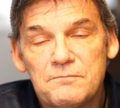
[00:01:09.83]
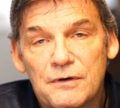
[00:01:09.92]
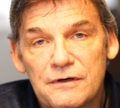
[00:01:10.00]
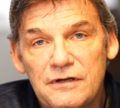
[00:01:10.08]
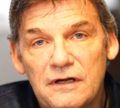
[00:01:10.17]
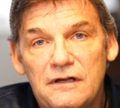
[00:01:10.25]

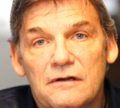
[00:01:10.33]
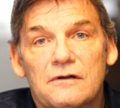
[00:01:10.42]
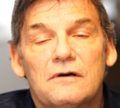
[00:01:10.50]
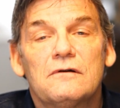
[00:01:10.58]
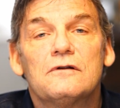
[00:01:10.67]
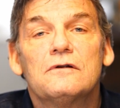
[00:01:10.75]

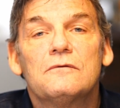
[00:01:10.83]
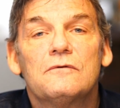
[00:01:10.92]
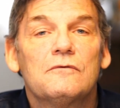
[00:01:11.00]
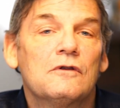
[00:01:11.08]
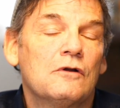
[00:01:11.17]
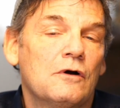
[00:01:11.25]
particular,
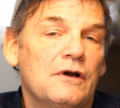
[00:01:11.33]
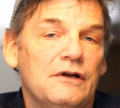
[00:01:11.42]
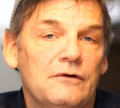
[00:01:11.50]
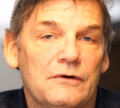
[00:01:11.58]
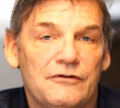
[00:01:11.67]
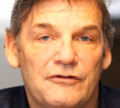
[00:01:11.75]
learning
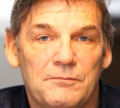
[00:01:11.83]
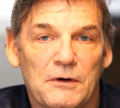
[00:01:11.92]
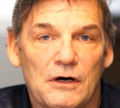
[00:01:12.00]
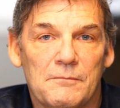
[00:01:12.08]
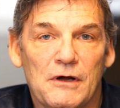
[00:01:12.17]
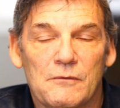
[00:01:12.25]
to
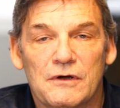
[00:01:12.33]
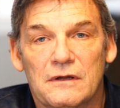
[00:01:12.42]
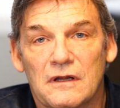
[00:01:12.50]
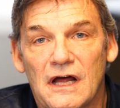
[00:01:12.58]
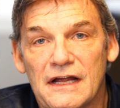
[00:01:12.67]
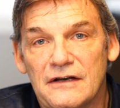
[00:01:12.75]
experiment with
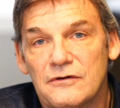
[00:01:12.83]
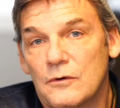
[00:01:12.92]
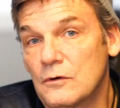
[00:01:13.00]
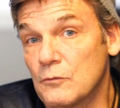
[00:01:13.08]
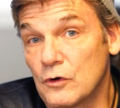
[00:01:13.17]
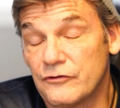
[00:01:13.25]
light,
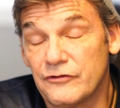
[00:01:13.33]
or more